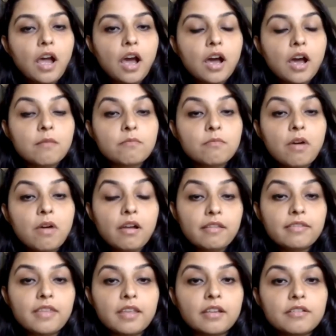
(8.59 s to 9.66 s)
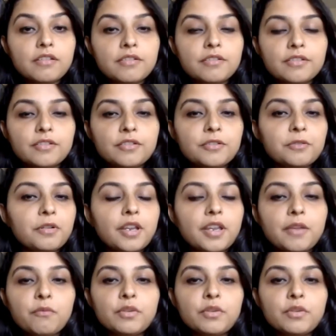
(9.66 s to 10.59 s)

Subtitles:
I think a user story